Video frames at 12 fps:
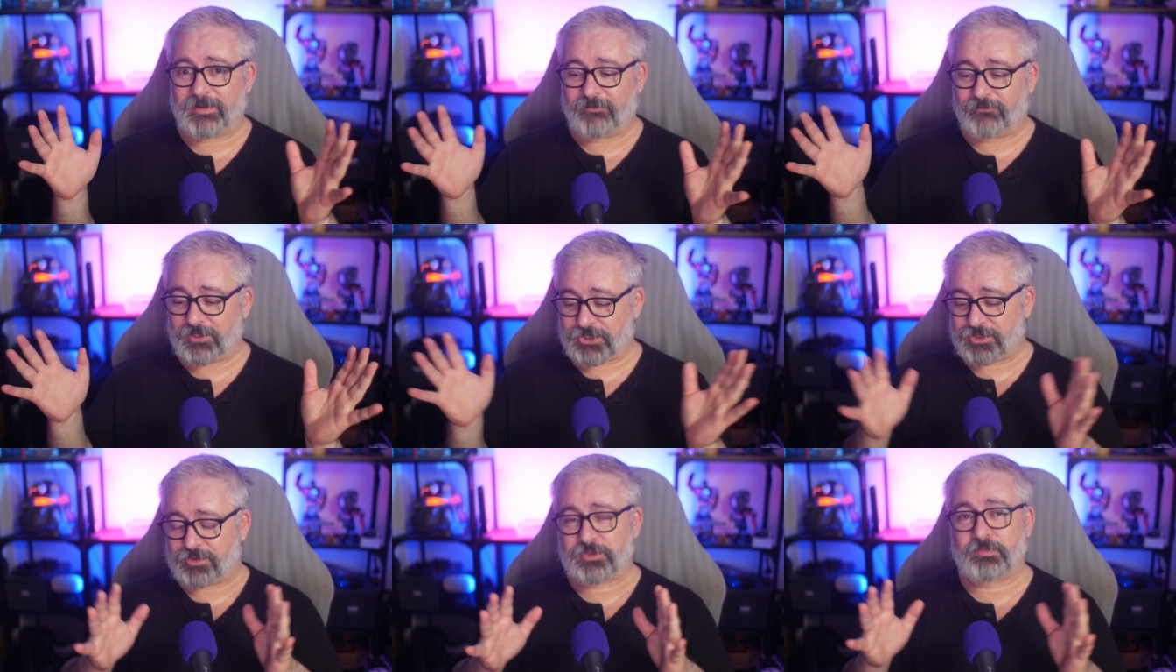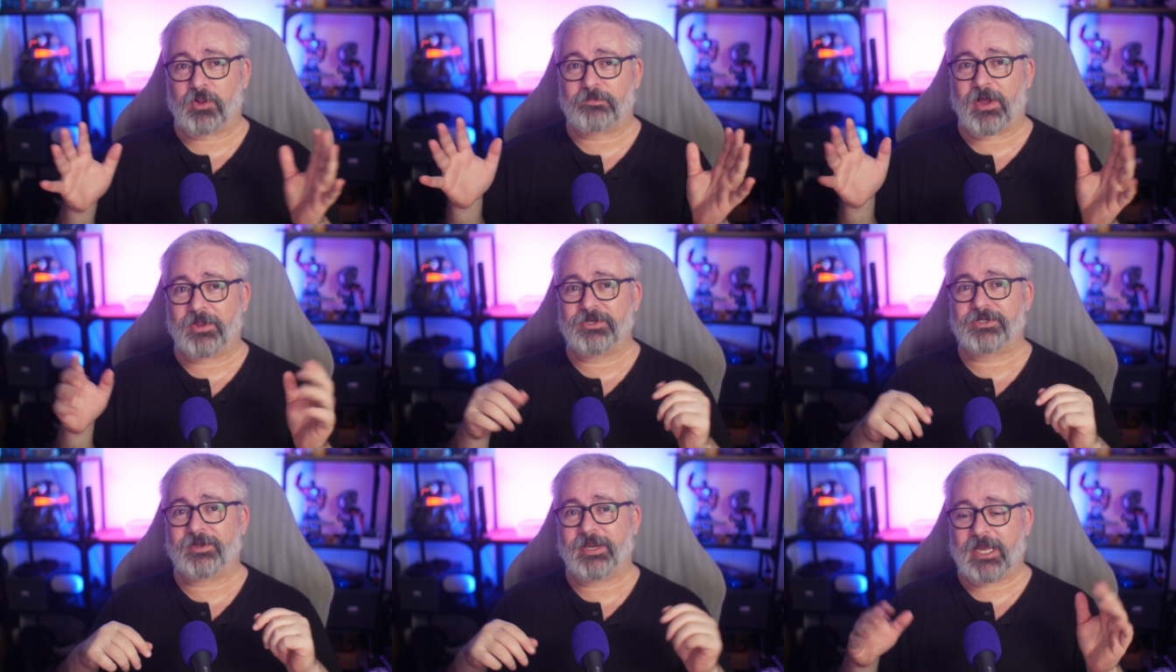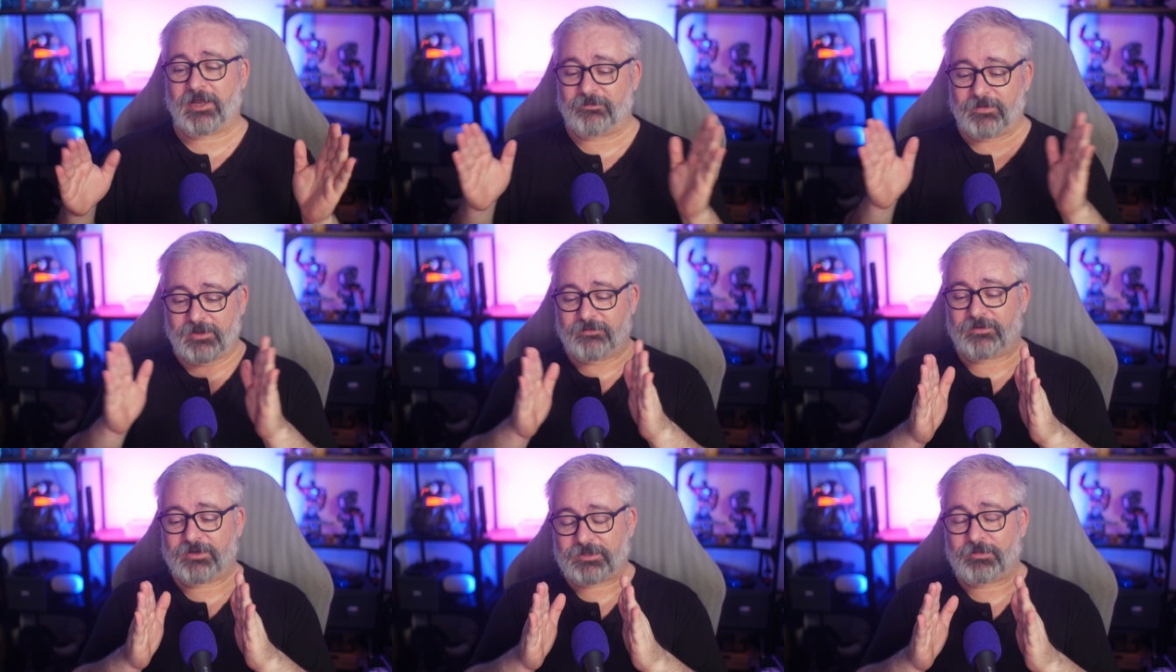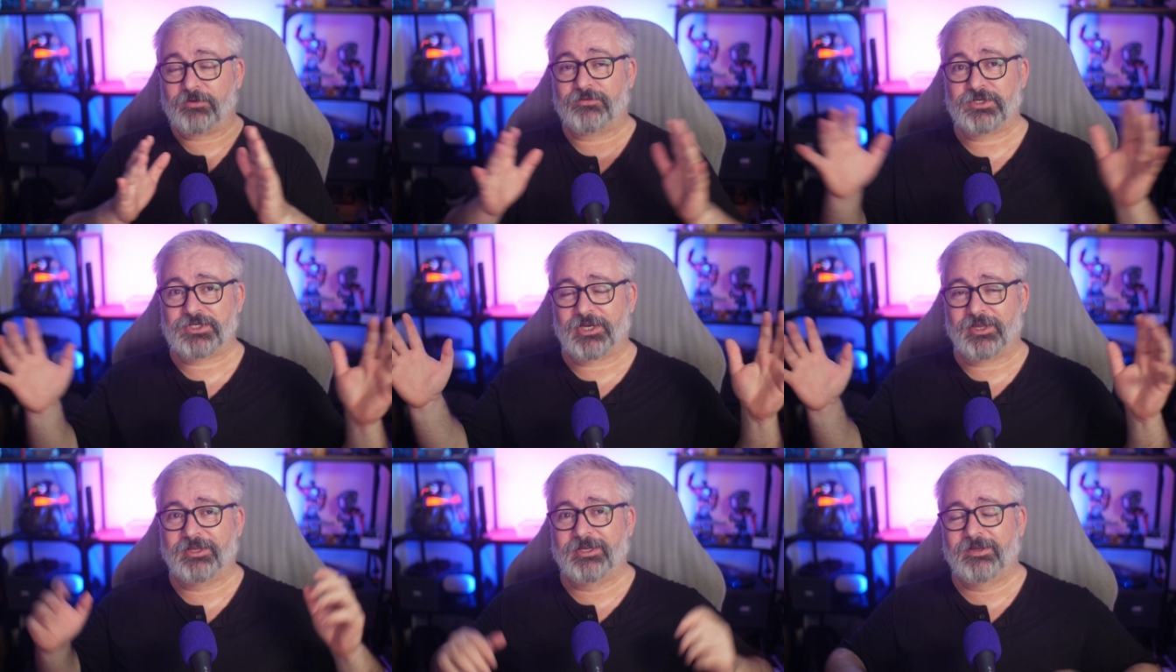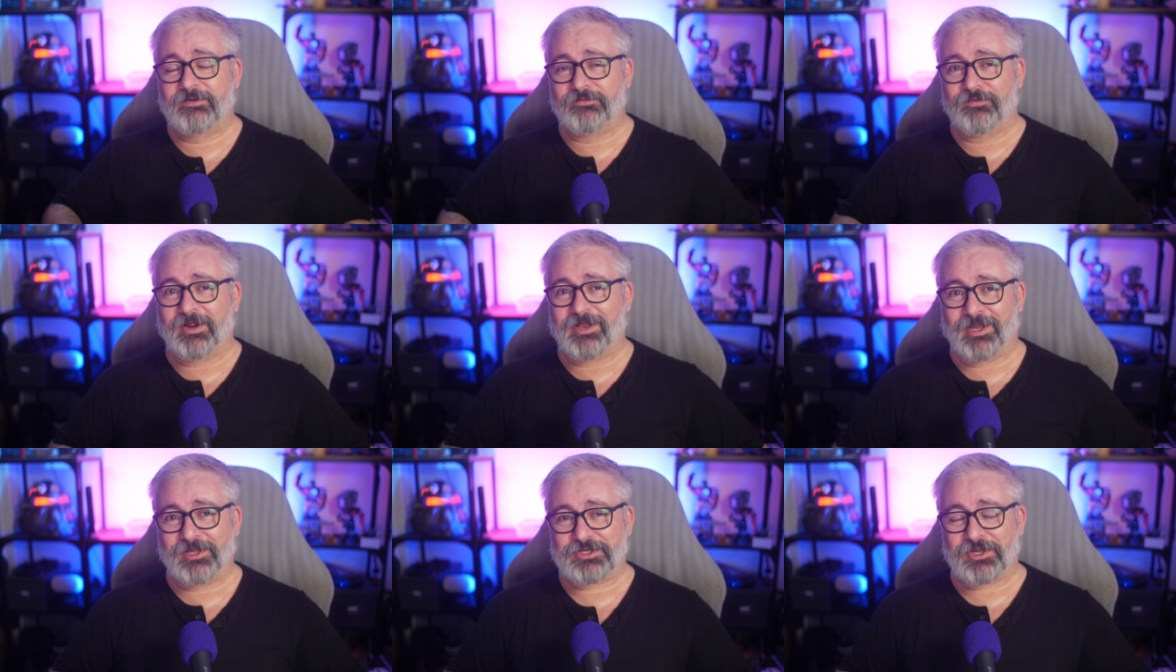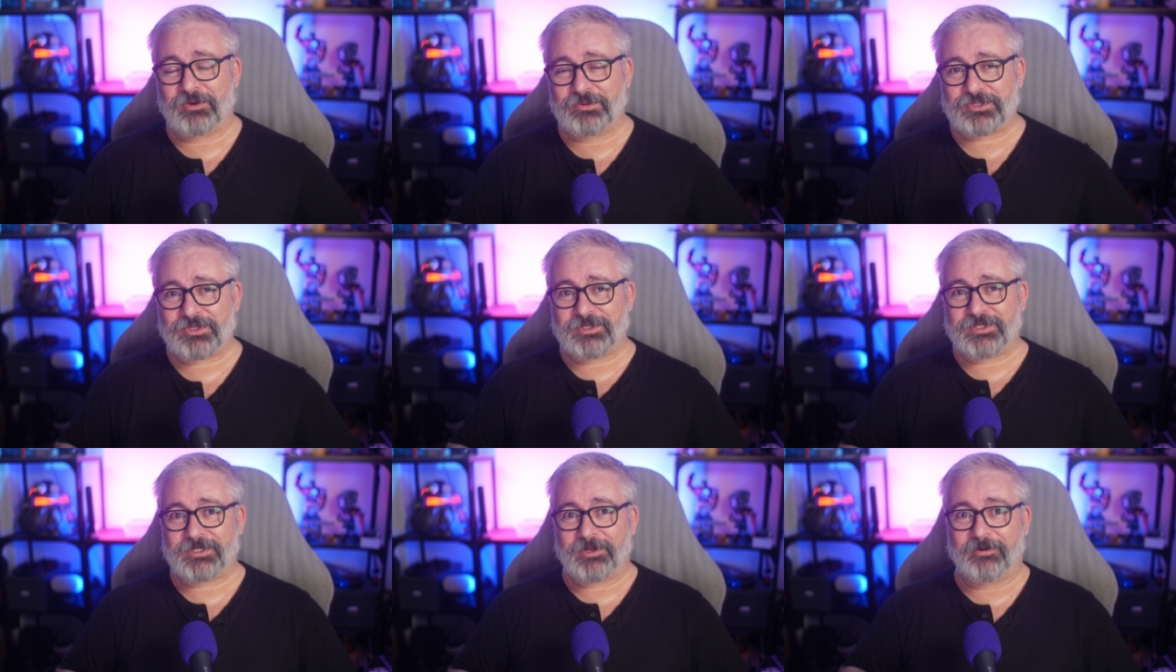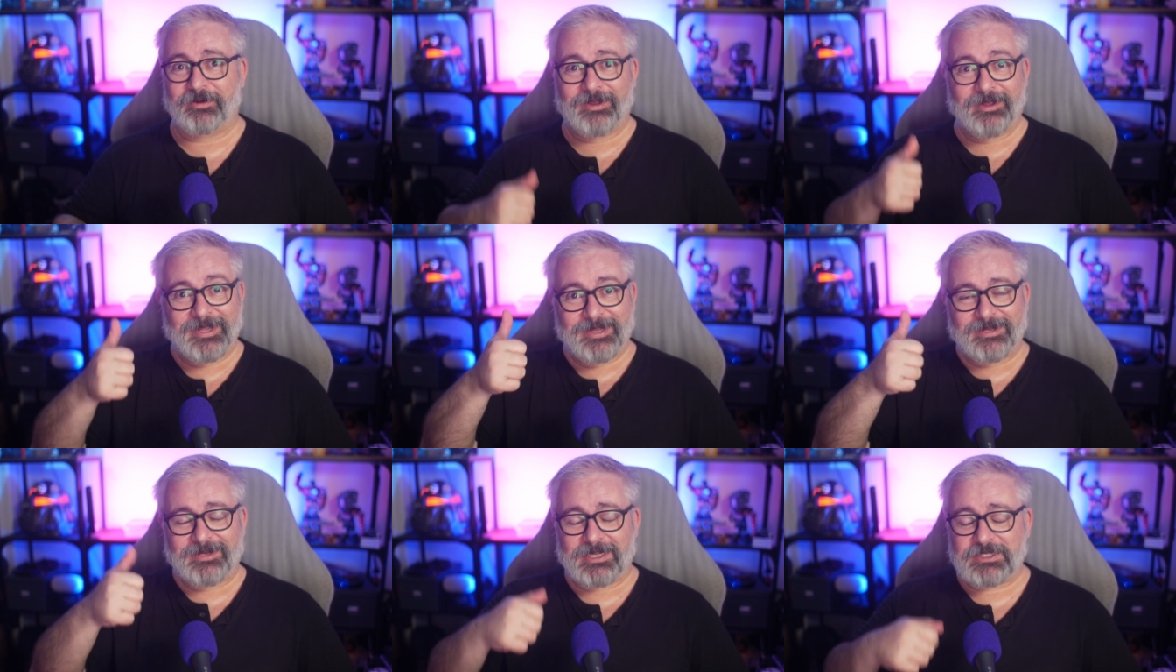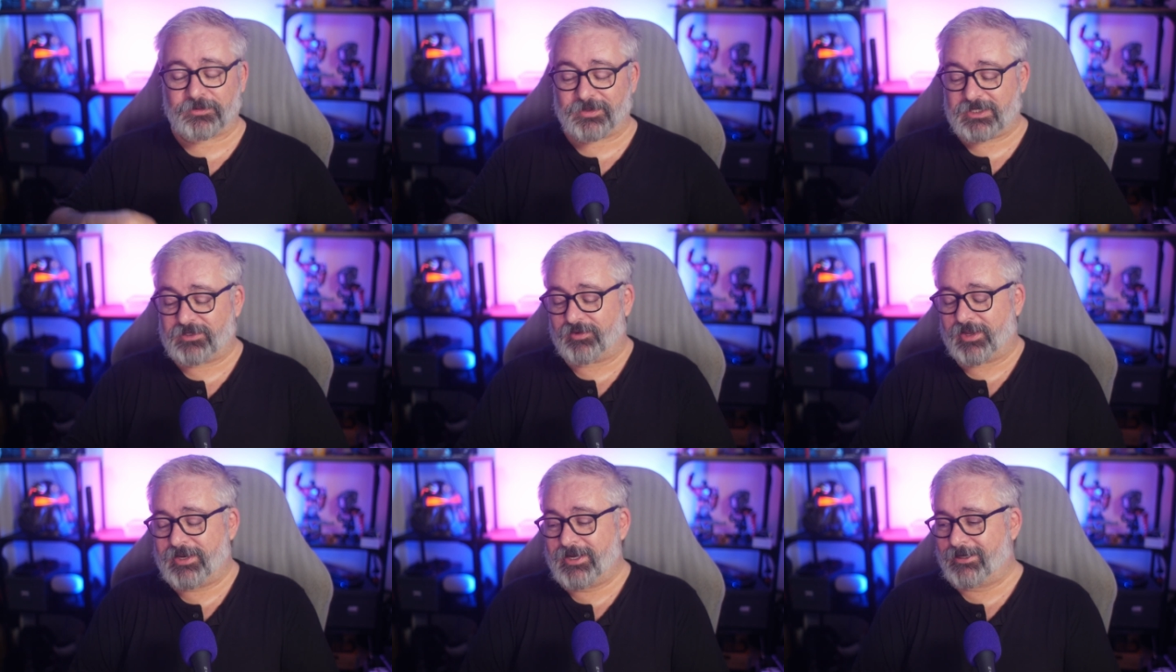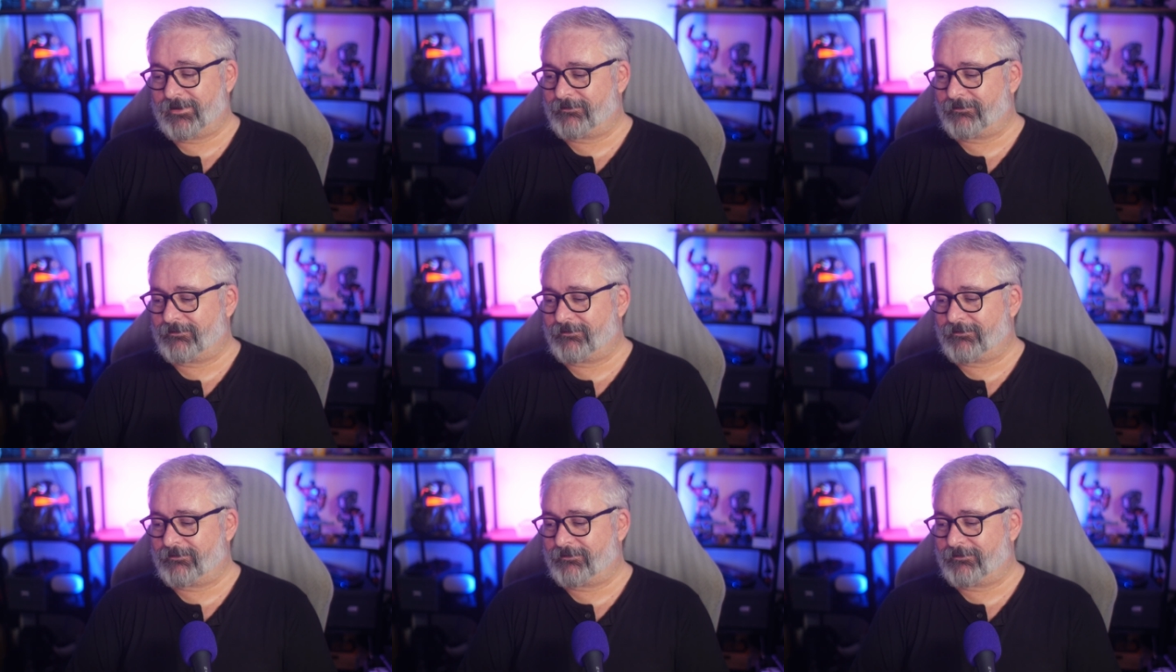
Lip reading: big fish, small pond, and now I'm very small fish in a very large ocean. So that's always fun.